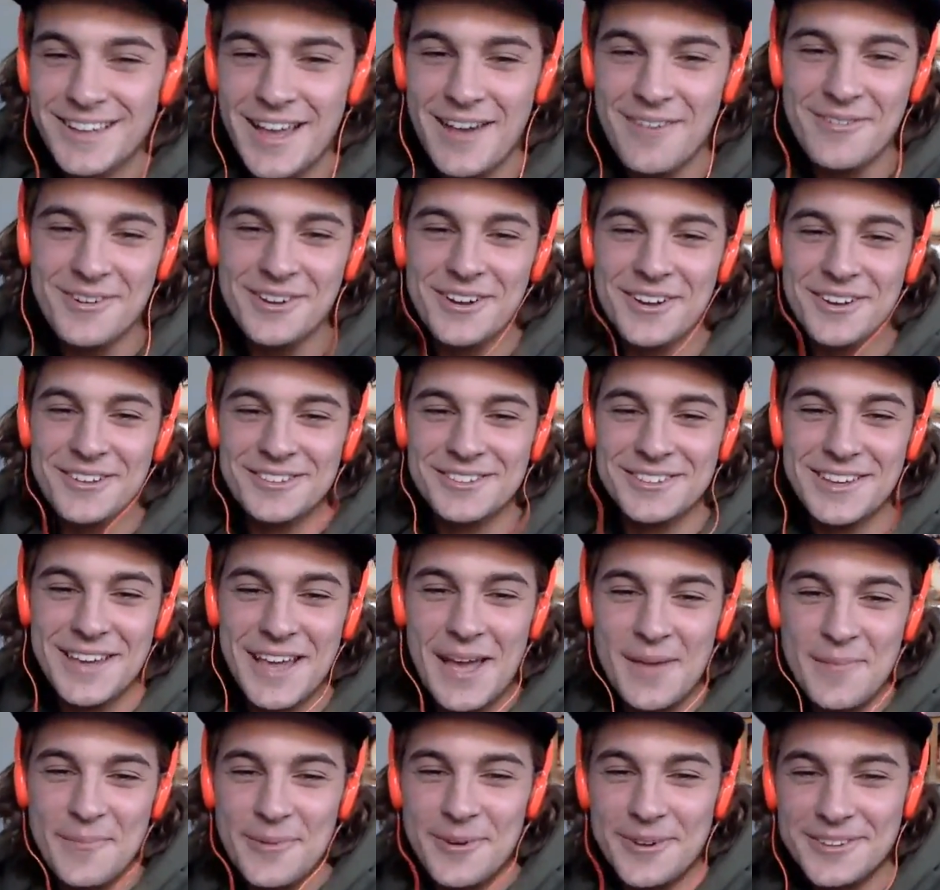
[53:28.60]
Everyone go say
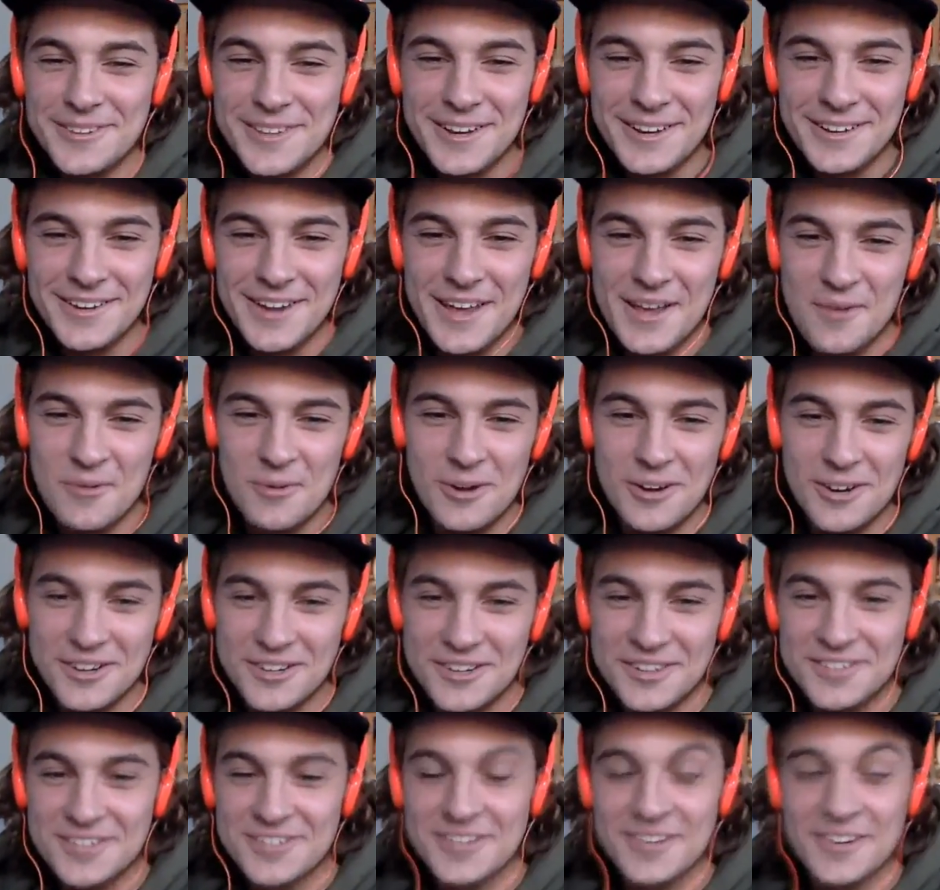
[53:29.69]
happy birthday to Day One on
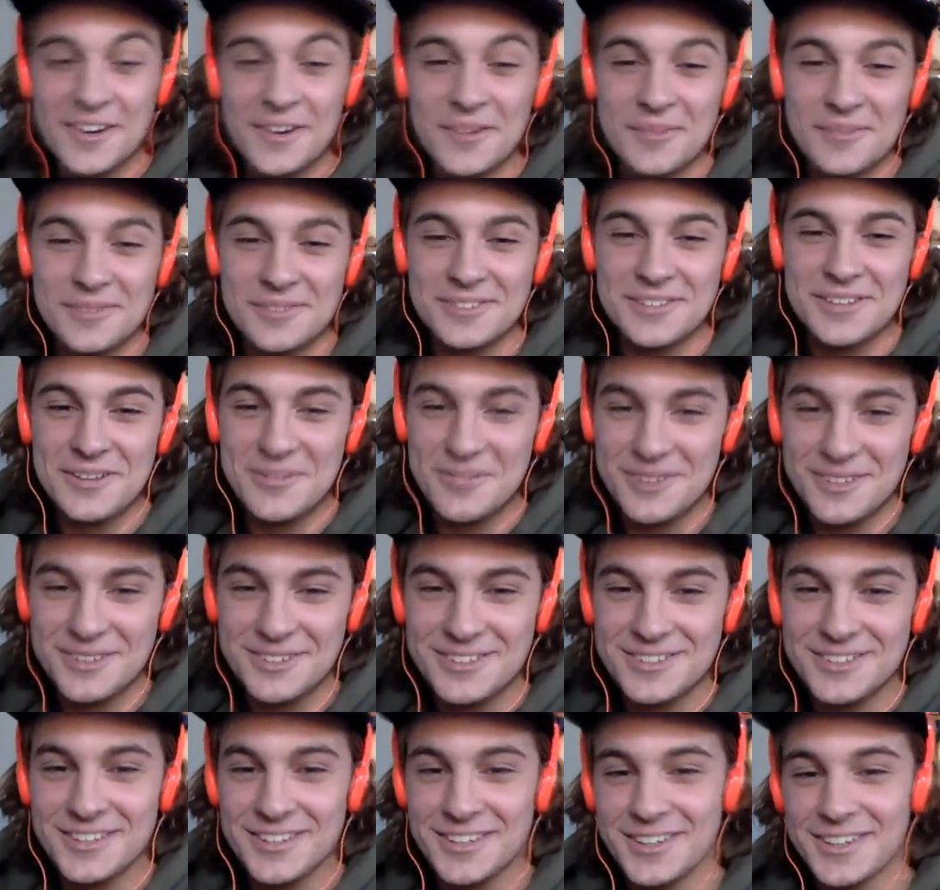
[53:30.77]
Instagram. Day
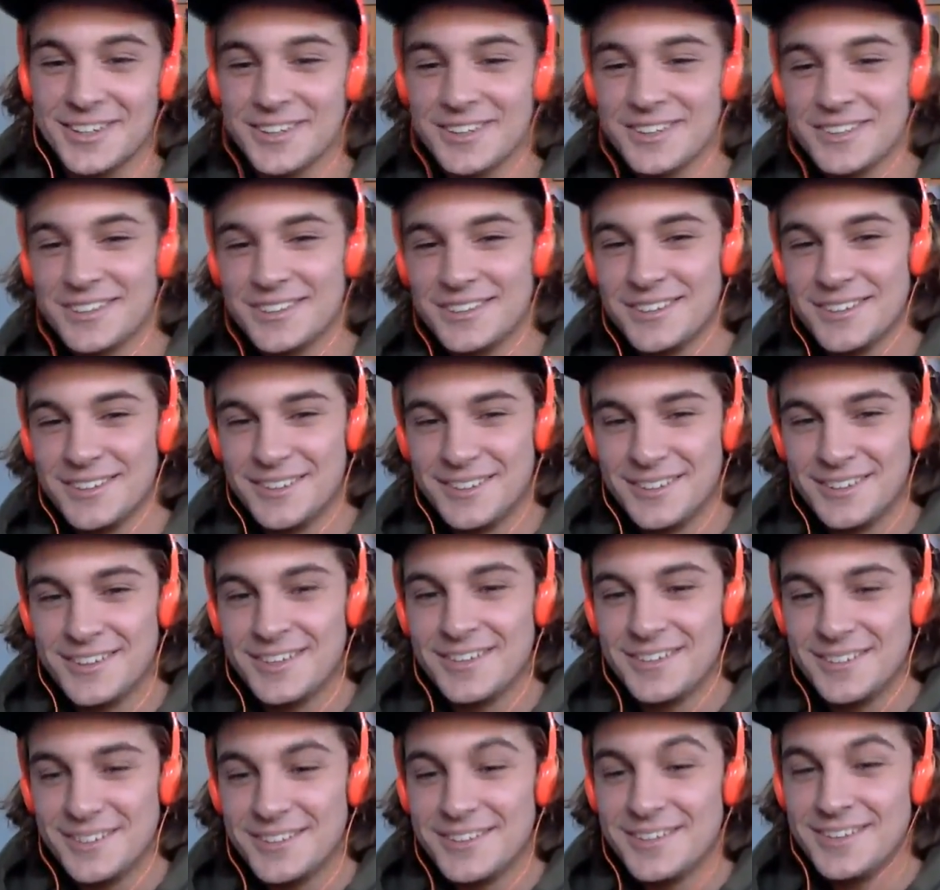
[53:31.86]
One.
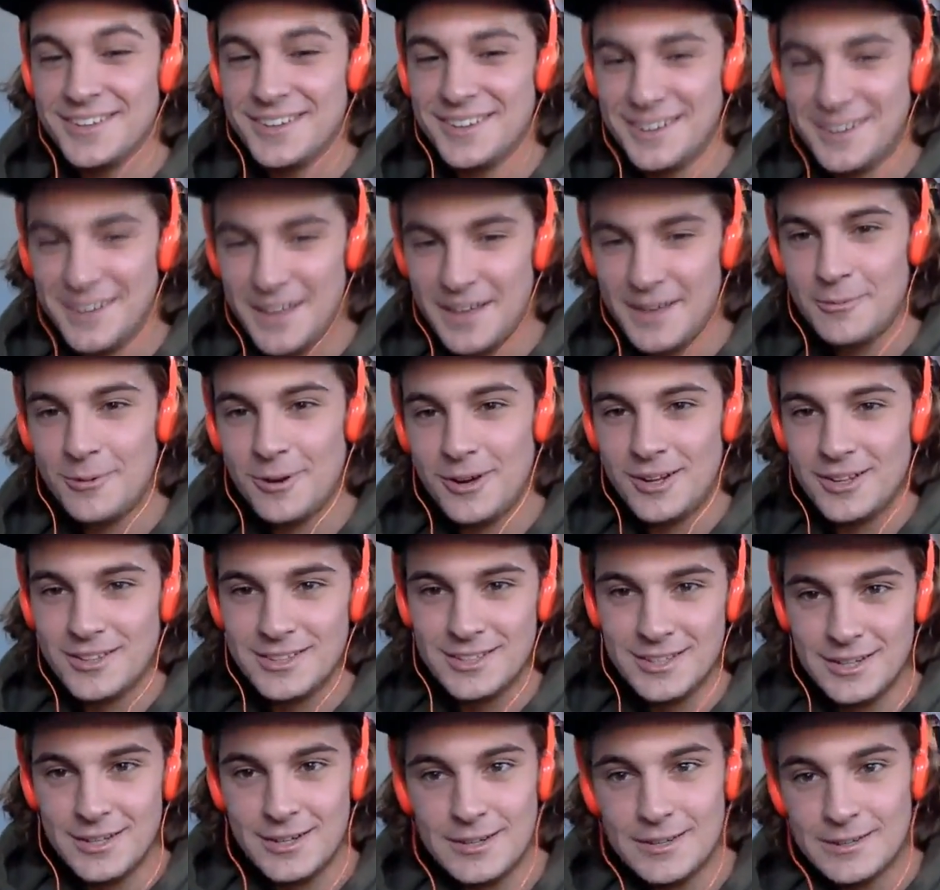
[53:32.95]
Day One
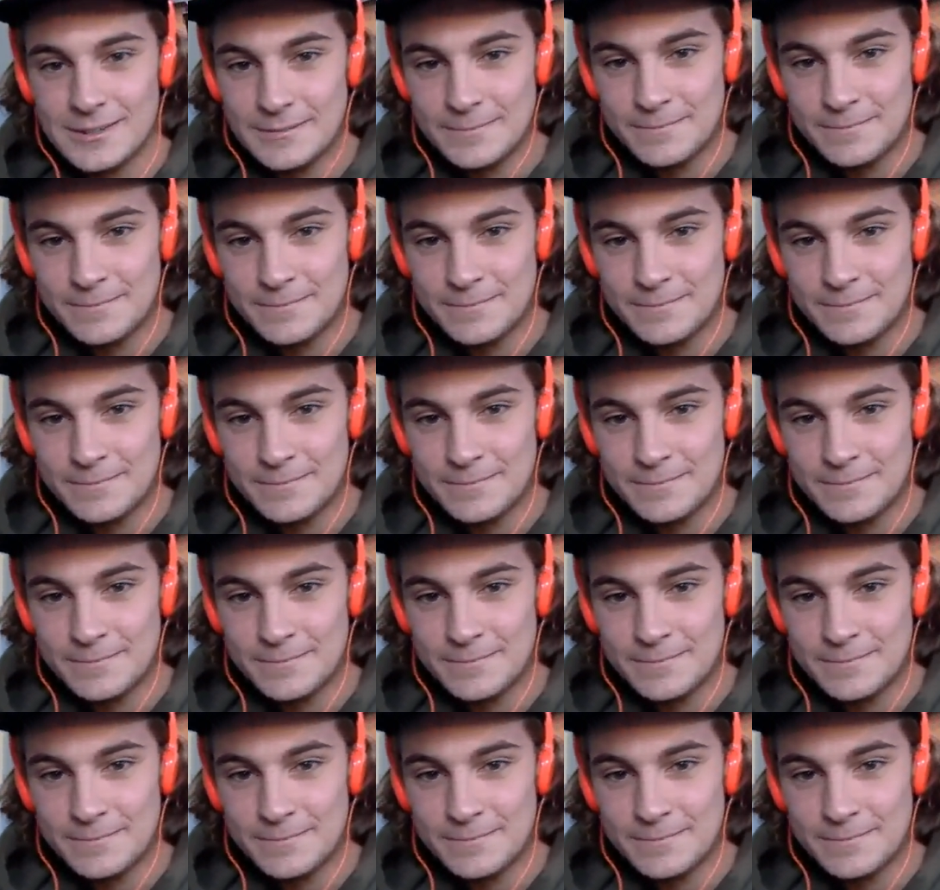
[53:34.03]
song.